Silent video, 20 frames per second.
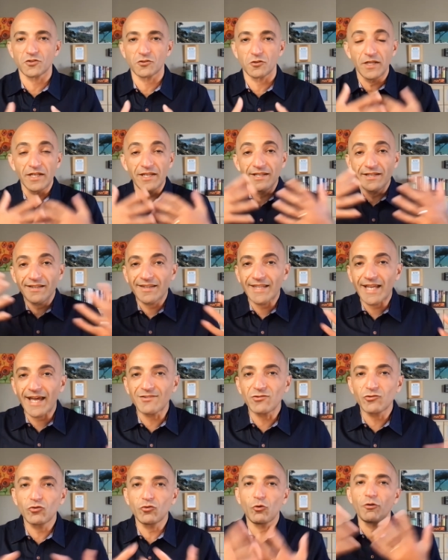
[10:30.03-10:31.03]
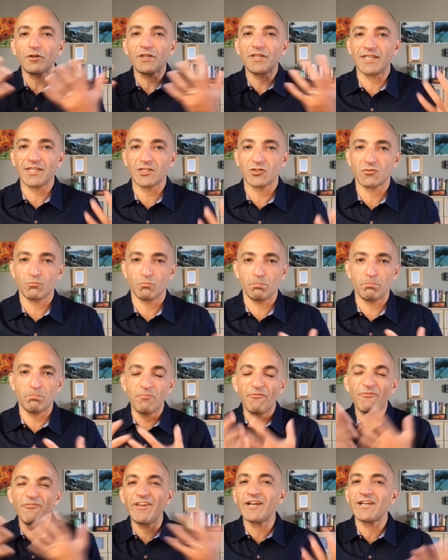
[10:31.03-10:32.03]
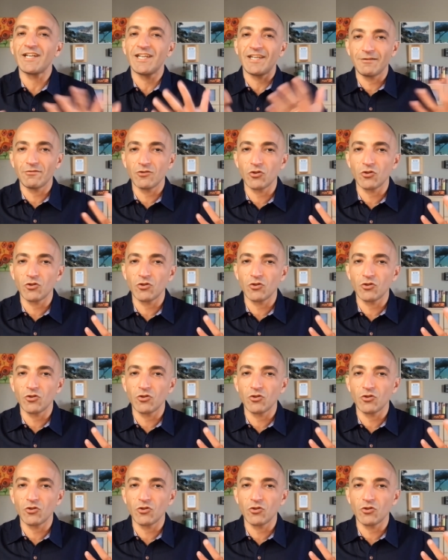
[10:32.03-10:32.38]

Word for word: So that tooling is very